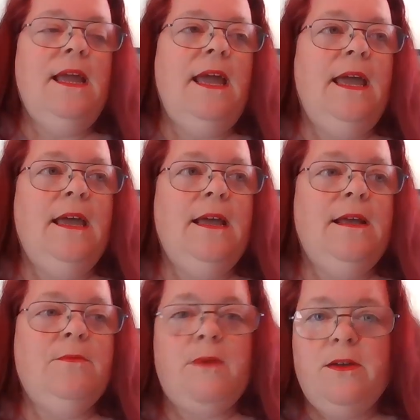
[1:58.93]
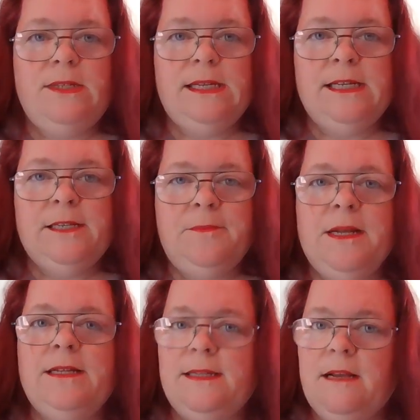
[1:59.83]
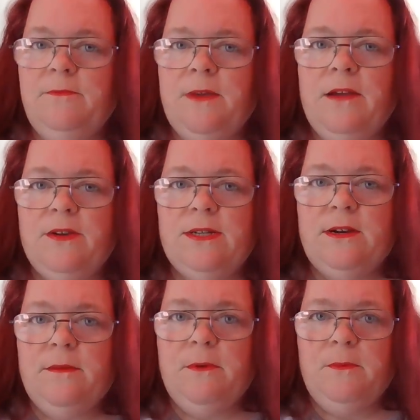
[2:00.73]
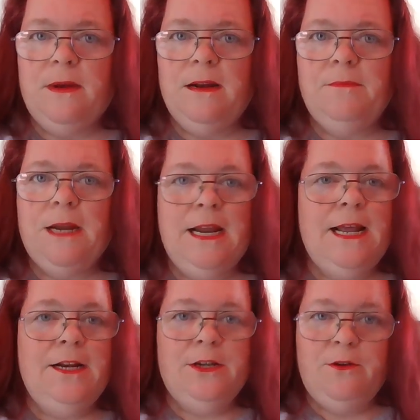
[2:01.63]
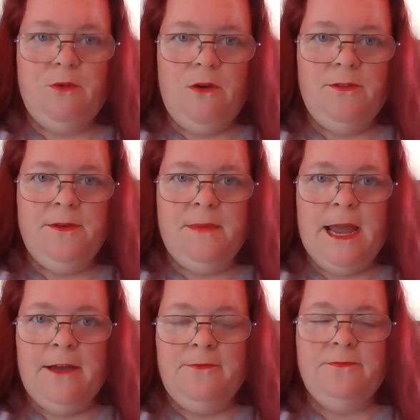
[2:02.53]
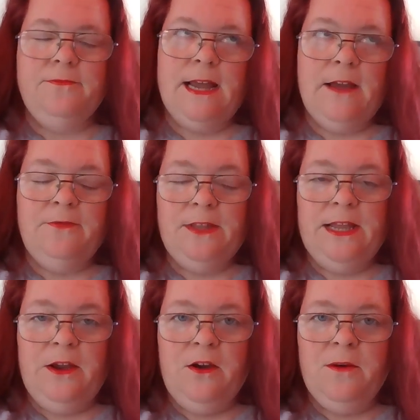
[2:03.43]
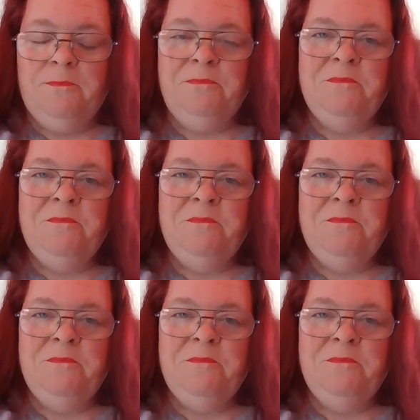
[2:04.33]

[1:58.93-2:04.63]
and roses, but sunflowers are number one. And I do grow them half of the year.